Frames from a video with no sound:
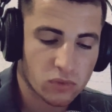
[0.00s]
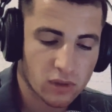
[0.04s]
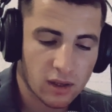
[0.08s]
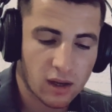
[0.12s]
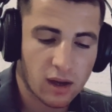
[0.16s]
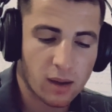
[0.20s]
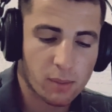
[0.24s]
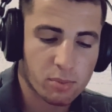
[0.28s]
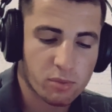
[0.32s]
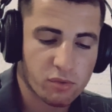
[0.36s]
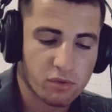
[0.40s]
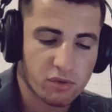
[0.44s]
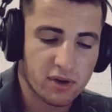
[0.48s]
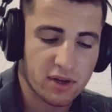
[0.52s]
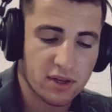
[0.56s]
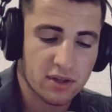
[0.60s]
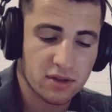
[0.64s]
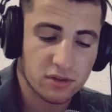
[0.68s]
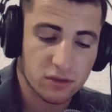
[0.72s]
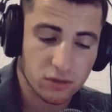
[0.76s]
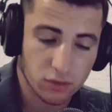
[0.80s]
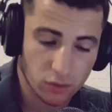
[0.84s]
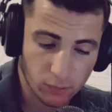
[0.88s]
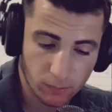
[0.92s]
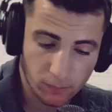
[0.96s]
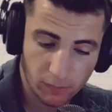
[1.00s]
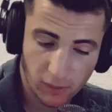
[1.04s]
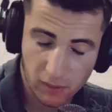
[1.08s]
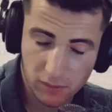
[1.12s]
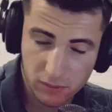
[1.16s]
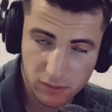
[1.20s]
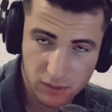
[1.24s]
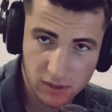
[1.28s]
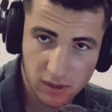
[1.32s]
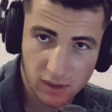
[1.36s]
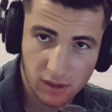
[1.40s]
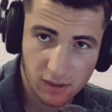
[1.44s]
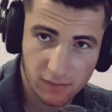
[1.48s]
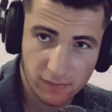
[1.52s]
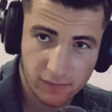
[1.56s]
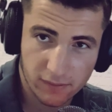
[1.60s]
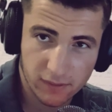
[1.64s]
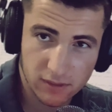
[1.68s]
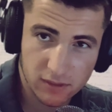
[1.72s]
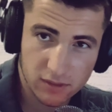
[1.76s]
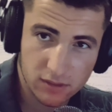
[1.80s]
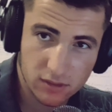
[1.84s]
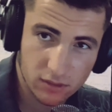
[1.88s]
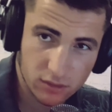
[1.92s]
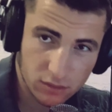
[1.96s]
upgrade your post
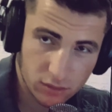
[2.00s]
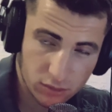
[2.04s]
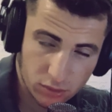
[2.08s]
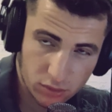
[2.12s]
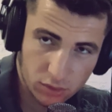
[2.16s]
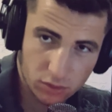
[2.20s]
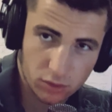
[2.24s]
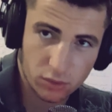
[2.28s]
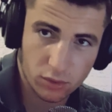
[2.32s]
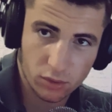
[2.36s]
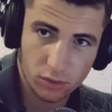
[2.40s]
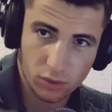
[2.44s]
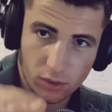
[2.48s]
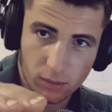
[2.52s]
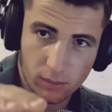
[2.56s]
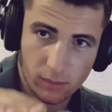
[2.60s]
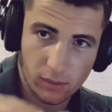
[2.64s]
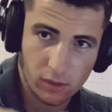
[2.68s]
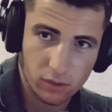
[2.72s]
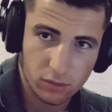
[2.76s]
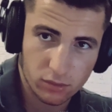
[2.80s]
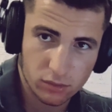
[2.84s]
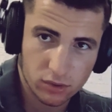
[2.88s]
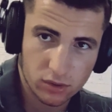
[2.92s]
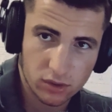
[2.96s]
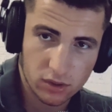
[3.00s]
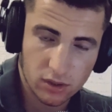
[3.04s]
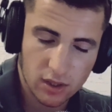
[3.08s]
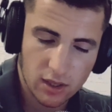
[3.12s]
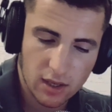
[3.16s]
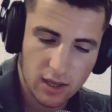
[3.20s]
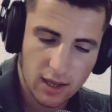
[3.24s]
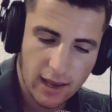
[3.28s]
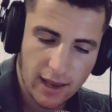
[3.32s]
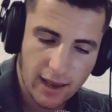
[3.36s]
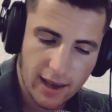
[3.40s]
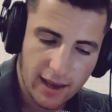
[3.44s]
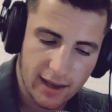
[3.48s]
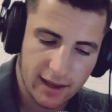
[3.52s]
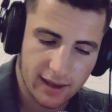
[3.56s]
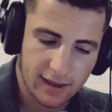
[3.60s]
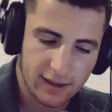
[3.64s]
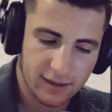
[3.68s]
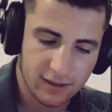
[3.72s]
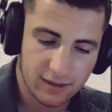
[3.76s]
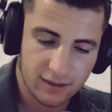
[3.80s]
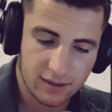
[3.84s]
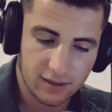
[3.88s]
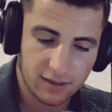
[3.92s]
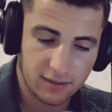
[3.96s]
office to the most,
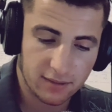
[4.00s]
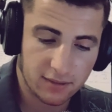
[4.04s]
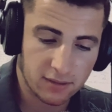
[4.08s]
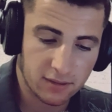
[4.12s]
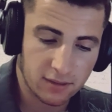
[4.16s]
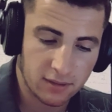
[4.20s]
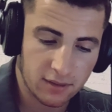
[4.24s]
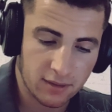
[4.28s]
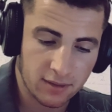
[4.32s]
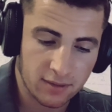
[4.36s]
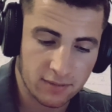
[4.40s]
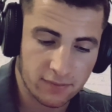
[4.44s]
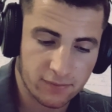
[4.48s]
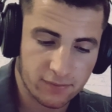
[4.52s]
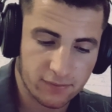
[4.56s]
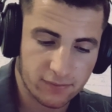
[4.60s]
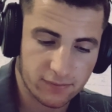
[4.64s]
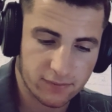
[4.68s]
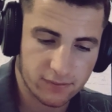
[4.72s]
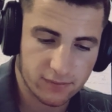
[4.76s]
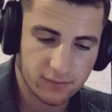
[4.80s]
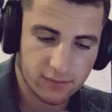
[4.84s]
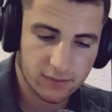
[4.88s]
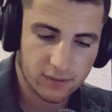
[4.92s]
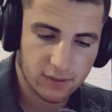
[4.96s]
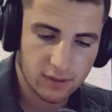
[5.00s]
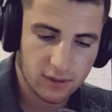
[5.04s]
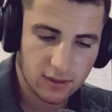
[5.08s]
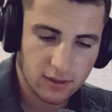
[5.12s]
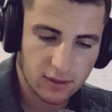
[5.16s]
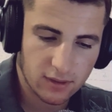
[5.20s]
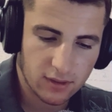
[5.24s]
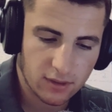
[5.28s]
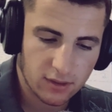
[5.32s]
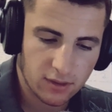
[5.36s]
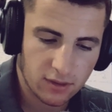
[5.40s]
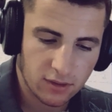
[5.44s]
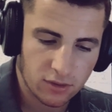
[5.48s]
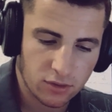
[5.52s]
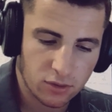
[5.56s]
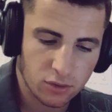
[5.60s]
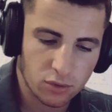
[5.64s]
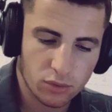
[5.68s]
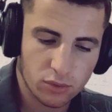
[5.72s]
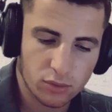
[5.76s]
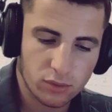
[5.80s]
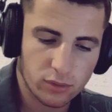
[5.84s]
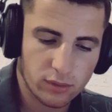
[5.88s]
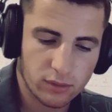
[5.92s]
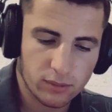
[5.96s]
and if
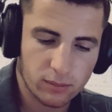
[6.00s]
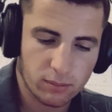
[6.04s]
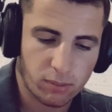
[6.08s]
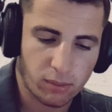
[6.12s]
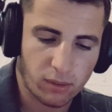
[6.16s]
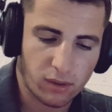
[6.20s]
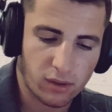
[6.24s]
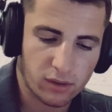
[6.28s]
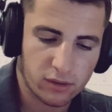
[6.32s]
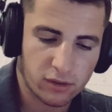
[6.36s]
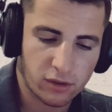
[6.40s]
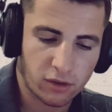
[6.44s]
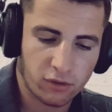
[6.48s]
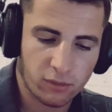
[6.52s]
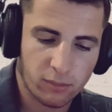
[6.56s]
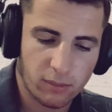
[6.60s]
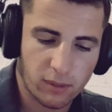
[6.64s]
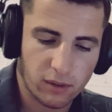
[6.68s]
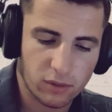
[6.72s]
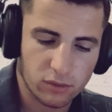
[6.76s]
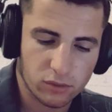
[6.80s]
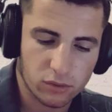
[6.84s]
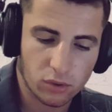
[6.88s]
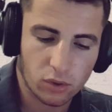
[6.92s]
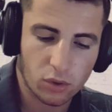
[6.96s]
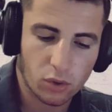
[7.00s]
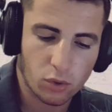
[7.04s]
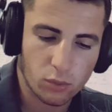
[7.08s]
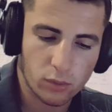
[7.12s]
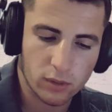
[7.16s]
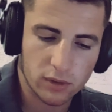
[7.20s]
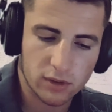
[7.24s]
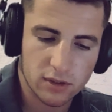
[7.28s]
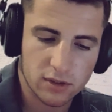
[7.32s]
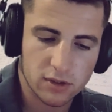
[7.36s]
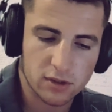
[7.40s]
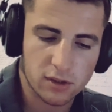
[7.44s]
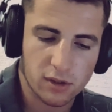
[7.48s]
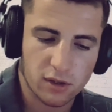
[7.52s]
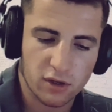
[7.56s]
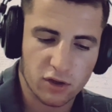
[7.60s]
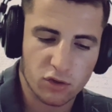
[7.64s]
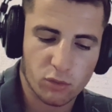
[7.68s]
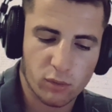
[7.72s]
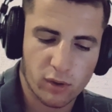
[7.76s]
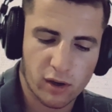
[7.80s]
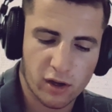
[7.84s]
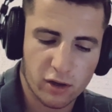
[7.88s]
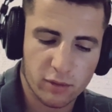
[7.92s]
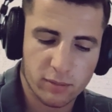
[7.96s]
you bother about, oh, what is the
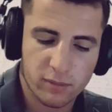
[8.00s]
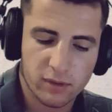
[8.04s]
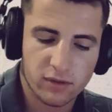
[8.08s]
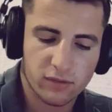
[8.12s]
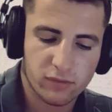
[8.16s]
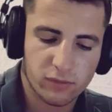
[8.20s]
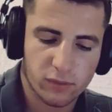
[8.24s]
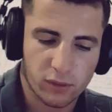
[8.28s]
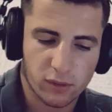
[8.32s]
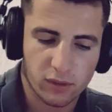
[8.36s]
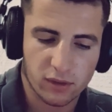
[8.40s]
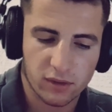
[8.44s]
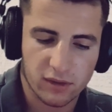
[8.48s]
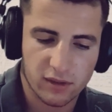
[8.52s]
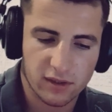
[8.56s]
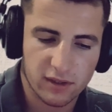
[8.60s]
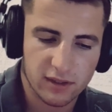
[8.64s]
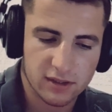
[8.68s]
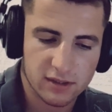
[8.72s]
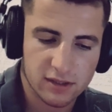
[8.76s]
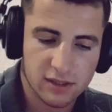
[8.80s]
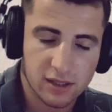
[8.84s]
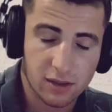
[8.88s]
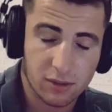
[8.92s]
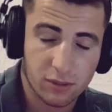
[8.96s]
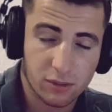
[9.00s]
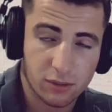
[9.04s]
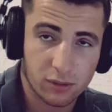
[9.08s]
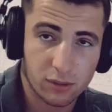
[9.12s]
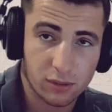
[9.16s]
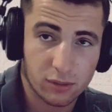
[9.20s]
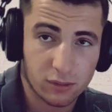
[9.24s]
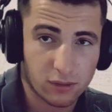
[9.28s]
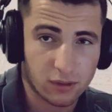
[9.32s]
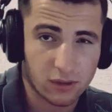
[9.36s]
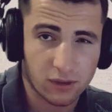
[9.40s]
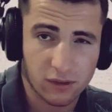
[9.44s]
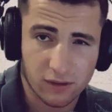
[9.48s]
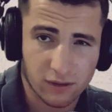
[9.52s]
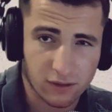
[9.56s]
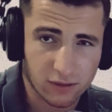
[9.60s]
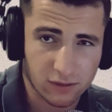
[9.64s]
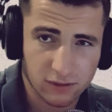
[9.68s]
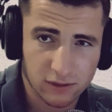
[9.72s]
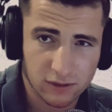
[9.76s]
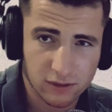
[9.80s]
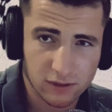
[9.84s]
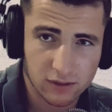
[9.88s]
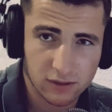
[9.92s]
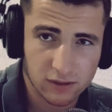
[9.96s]
requirement for the next town hall,
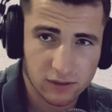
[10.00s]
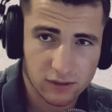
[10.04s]
don't.